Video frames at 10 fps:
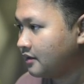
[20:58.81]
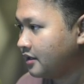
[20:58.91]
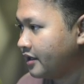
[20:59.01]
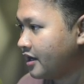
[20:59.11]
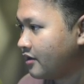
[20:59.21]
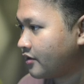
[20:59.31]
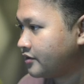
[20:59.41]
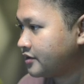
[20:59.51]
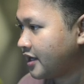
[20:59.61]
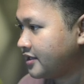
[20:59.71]
and now I'm going
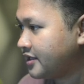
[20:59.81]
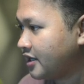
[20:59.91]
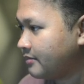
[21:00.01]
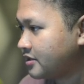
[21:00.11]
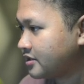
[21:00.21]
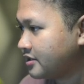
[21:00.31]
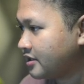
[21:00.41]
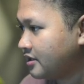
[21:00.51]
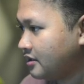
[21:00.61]
to add the animation here